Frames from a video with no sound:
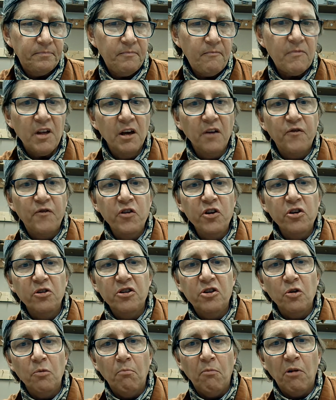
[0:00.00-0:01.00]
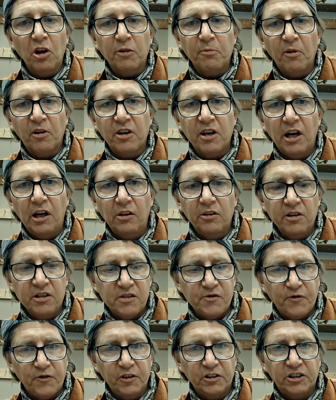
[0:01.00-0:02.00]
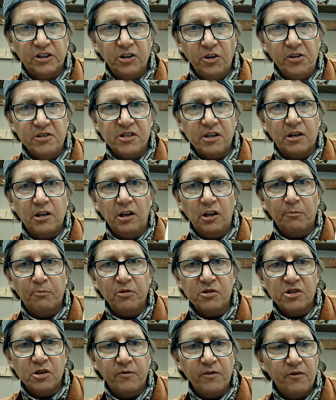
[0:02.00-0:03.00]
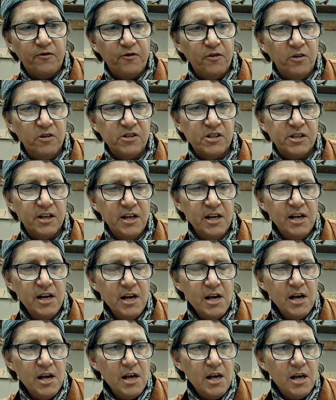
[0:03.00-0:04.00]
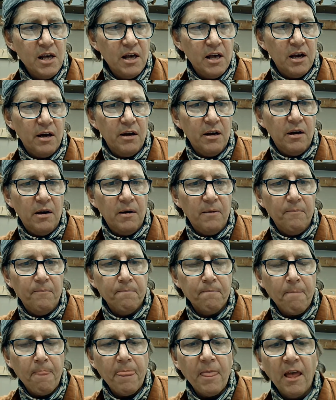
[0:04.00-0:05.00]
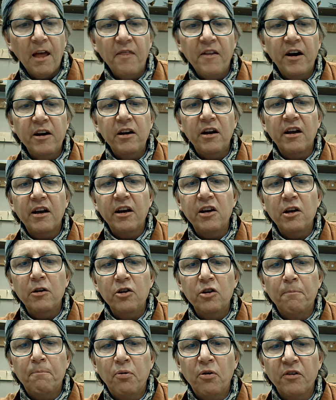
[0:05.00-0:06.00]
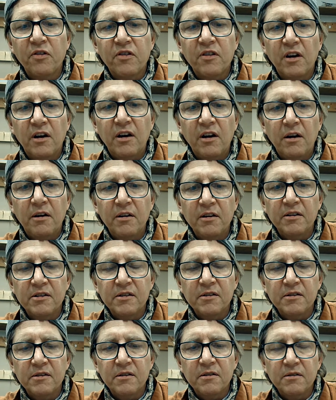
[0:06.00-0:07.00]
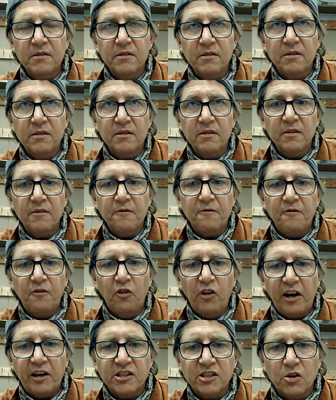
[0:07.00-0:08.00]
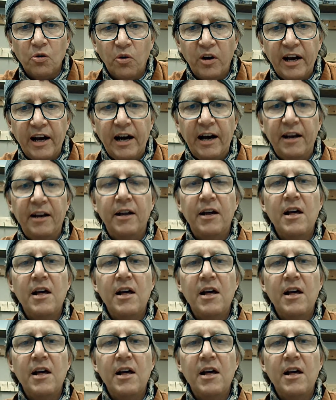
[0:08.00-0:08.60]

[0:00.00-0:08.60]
If you do multiple colors, for sure use the color preserver first, and then again you put the Flex Coat on,